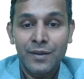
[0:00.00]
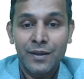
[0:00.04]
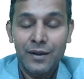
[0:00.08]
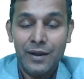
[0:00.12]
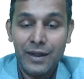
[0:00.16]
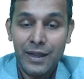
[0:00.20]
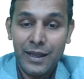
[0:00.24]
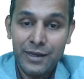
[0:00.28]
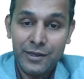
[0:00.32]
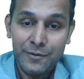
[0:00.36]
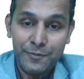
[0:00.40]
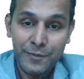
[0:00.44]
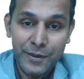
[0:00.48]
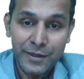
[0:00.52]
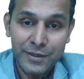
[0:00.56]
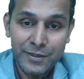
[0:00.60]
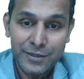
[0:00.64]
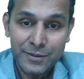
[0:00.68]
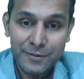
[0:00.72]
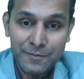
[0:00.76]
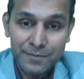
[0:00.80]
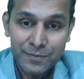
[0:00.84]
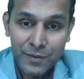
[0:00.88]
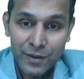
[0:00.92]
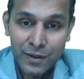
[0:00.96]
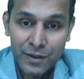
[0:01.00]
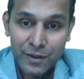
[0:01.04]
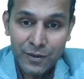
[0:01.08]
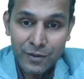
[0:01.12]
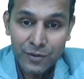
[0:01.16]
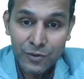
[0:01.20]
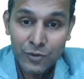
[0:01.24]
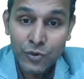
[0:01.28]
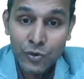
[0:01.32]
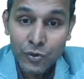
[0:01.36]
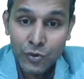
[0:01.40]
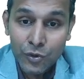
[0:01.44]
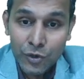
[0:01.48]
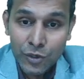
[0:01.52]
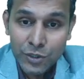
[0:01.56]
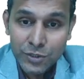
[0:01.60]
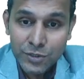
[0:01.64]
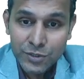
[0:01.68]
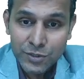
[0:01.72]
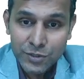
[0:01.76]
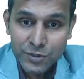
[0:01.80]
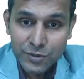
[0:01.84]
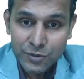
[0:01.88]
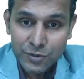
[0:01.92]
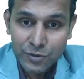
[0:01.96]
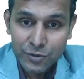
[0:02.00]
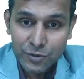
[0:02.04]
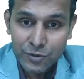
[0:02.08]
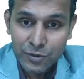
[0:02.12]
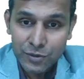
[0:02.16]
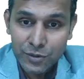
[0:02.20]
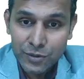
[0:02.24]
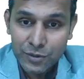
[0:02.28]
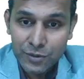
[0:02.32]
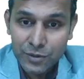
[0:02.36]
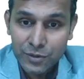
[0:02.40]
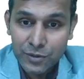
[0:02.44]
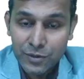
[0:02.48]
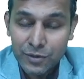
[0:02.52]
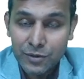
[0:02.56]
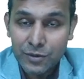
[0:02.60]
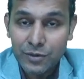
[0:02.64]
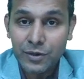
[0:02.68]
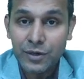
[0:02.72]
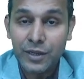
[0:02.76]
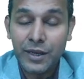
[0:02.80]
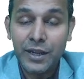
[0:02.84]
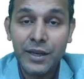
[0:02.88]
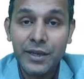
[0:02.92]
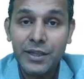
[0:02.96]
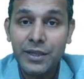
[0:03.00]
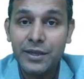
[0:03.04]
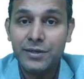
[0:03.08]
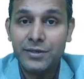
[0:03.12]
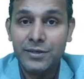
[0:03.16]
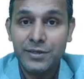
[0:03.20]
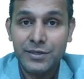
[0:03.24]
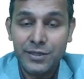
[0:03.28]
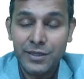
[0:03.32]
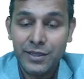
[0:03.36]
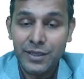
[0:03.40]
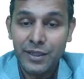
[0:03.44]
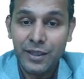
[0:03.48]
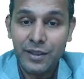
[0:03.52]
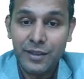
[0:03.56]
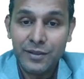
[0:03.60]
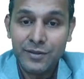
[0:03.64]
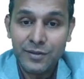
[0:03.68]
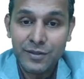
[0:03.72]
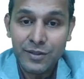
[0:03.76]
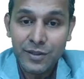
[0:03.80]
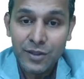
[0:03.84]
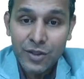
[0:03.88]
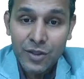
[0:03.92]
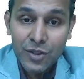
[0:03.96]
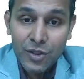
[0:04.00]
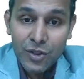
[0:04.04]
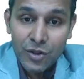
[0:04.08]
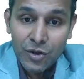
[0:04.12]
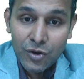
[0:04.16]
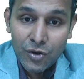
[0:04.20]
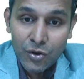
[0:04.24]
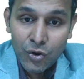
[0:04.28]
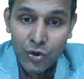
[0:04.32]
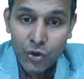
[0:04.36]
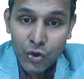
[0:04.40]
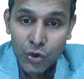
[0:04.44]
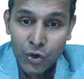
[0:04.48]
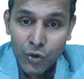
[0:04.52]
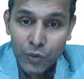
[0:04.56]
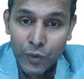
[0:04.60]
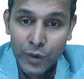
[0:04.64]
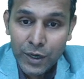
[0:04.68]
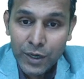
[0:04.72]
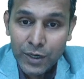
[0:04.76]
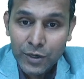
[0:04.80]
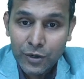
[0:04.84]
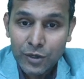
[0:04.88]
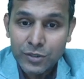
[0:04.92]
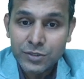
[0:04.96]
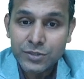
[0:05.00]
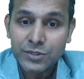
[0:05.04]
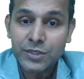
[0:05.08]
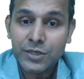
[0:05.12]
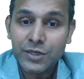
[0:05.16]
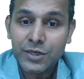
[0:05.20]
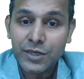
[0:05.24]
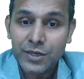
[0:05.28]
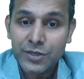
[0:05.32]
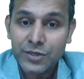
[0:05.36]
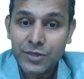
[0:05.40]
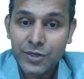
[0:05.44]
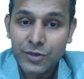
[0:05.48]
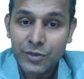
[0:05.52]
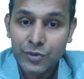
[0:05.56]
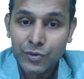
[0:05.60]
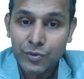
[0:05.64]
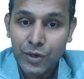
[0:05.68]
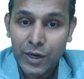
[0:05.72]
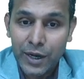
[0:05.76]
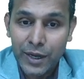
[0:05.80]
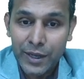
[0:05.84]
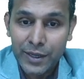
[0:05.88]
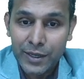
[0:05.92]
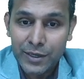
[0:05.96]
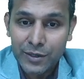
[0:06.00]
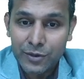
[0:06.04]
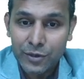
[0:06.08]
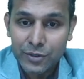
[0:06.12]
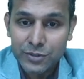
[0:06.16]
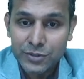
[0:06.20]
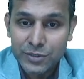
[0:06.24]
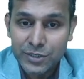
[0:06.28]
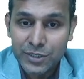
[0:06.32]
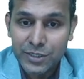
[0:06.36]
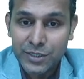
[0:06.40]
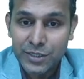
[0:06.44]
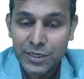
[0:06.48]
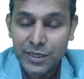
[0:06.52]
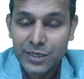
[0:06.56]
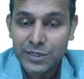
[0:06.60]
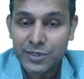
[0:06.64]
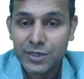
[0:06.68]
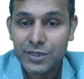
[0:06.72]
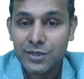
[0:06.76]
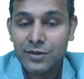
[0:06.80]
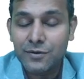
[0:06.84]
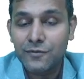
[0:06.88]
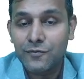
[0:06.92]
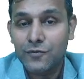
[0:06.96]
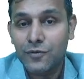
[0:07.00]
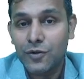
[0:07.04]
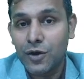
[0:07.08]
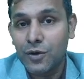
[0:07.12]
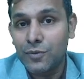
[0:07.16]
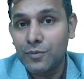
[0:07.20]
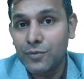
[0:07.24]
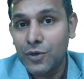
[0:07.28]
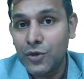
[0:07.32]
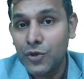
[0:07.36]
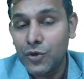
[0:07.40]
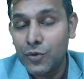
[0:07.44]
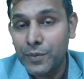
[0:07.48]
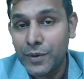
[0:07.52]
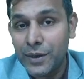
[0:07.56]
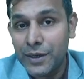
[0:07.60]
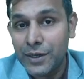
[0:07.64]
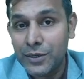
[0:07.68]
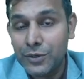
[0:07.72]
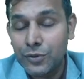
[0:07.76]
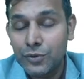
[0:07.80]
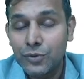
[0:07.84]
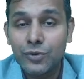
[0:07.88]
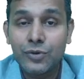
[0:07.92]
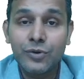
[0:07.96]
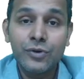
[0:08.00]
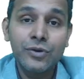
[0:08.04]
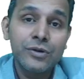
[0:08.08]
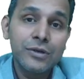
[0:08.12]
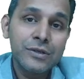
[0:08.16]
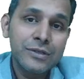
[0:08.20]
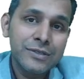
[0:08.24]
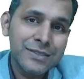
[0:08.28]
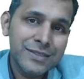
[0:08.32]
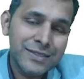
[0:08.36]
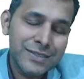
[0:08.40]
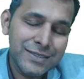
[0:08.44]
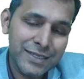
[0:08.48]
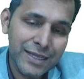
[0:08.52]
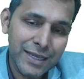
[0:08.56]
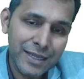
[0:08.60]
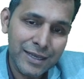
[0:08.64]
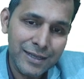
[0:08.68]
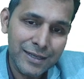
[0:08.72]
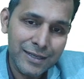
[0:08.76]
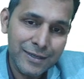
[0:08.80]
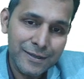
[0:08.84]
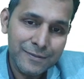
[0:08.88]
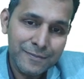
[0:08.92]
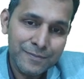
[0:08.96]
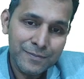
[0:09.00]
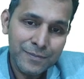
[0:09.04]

I repeat, glucose gradient is lower concentration to higher concentration from lumen to cell,